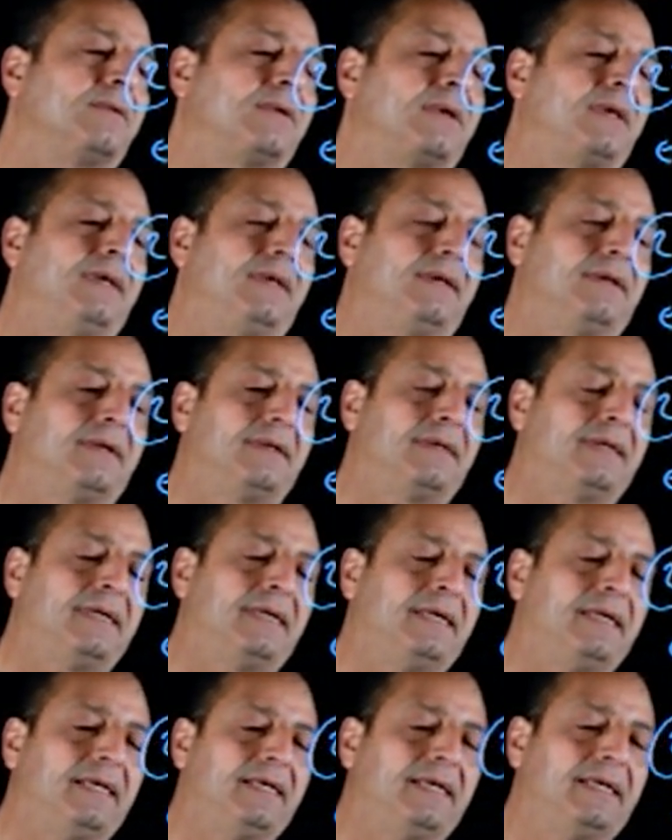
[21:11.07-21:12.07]
Okay,
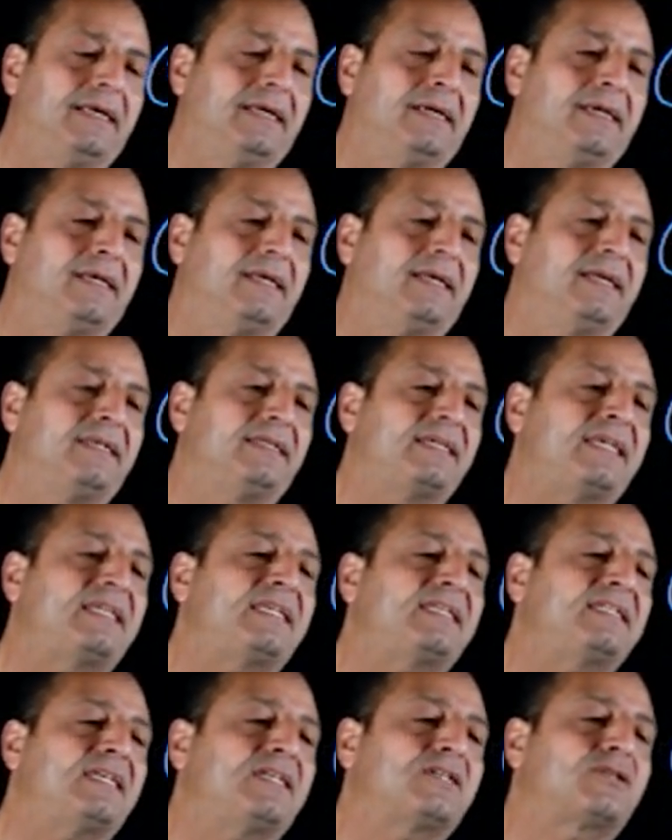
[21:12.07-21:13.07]

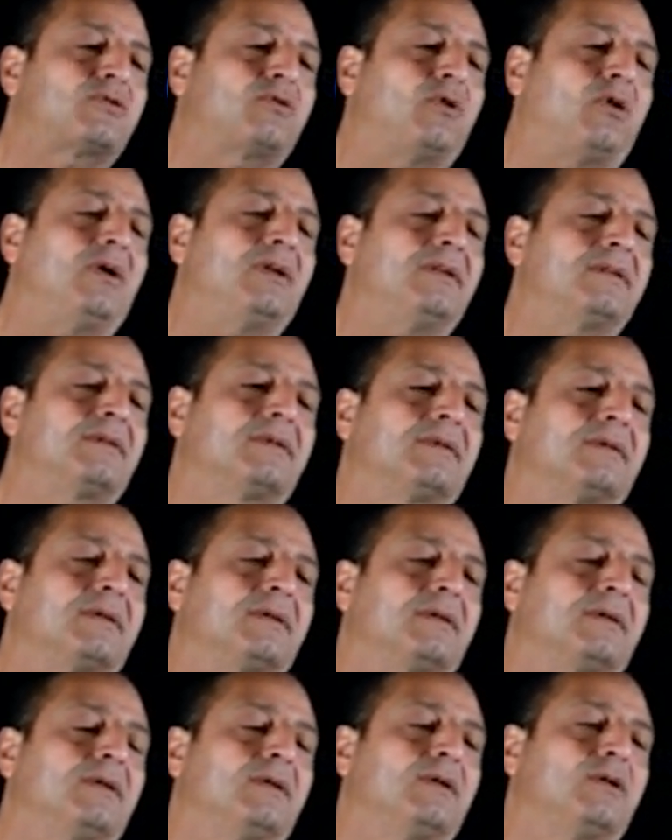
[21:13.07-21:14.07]
this is called
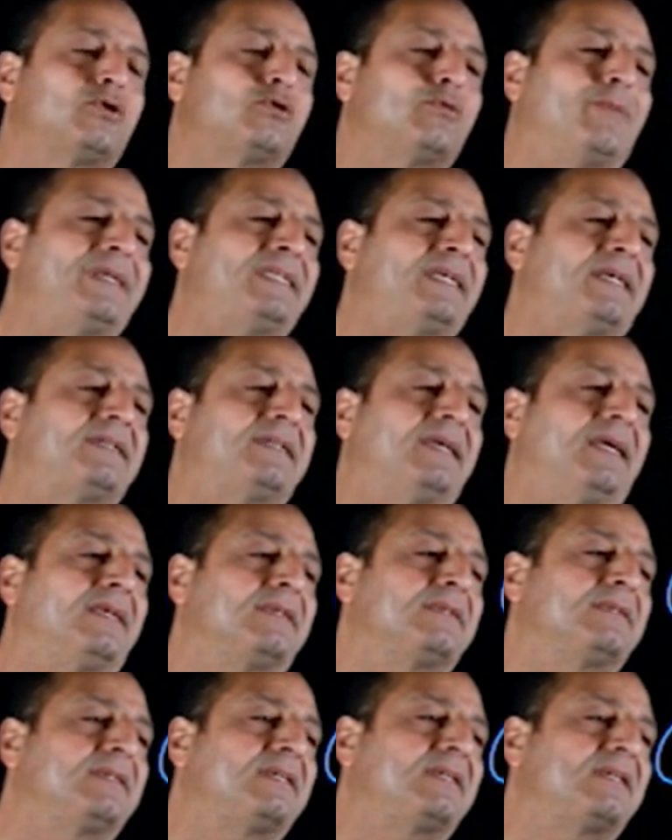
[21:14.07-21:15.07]
somatic
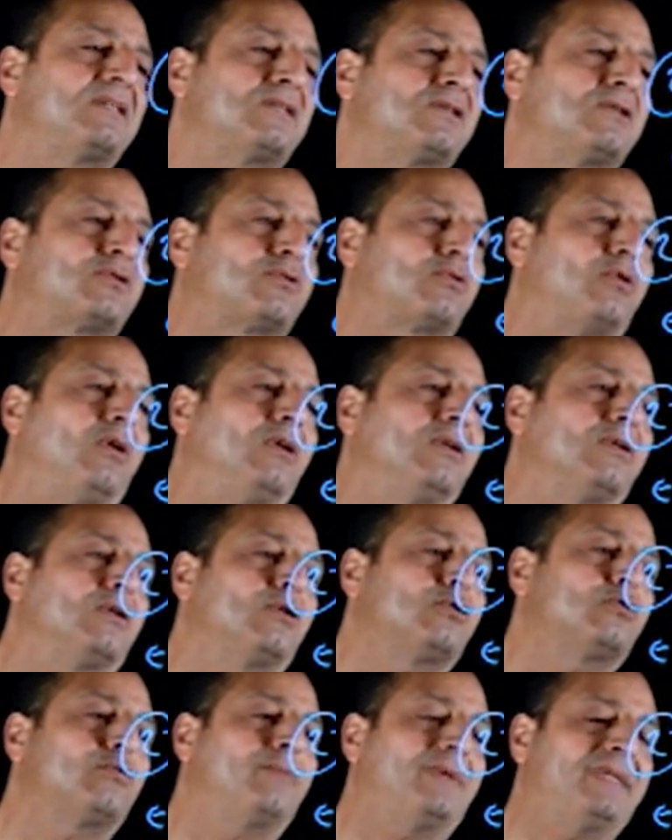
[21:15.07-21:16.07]
cells. This is called
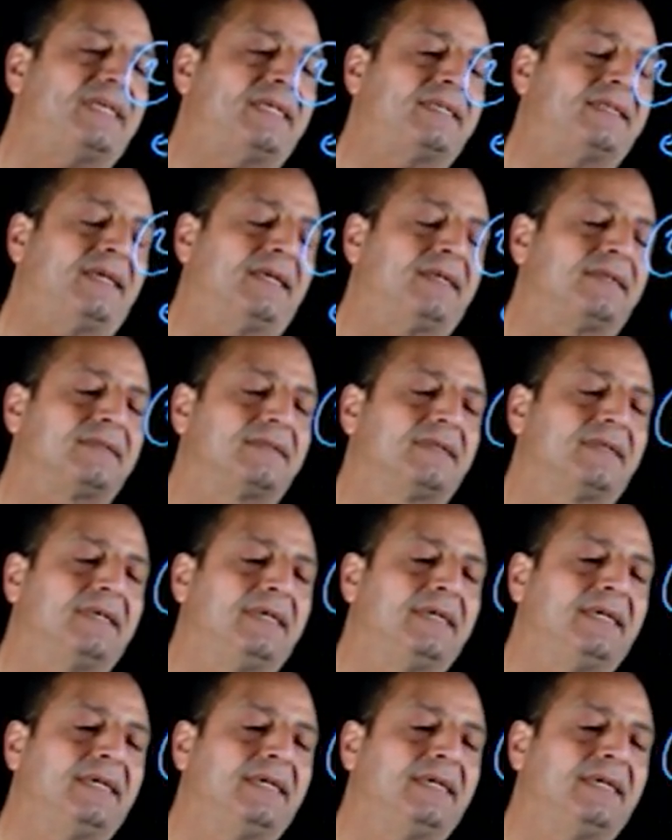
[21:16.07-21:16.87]
somatic cells.